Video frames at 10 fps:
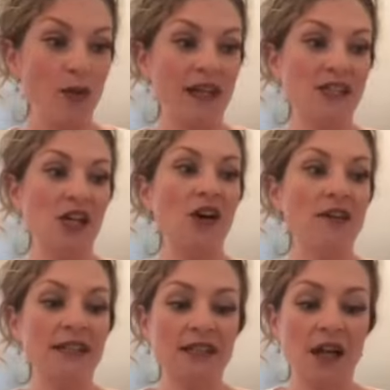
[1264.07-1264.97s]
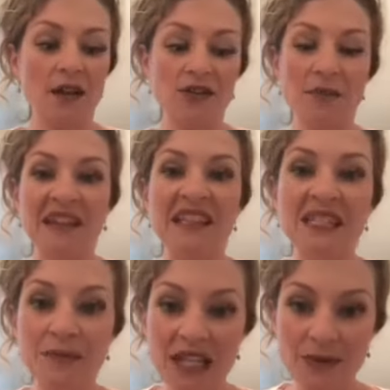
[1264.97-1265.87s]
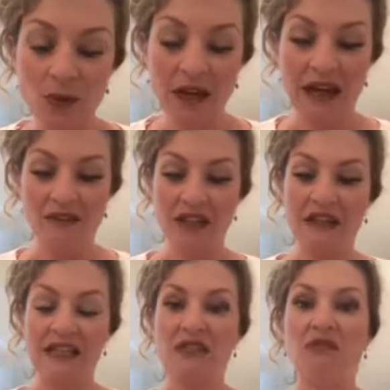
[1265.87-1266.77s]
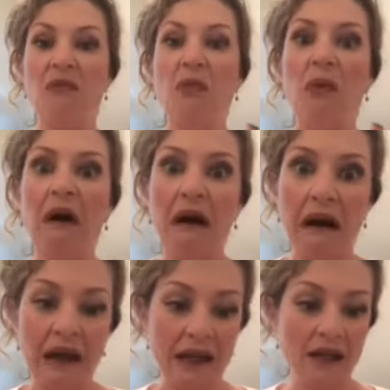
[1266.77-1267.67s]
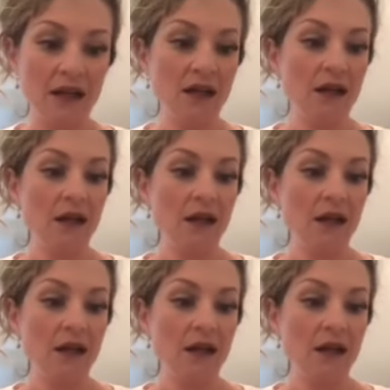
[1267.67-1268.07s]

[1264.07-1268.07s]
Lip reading: I saw all these colors, I'm like, this makes me want to have a glass of wine.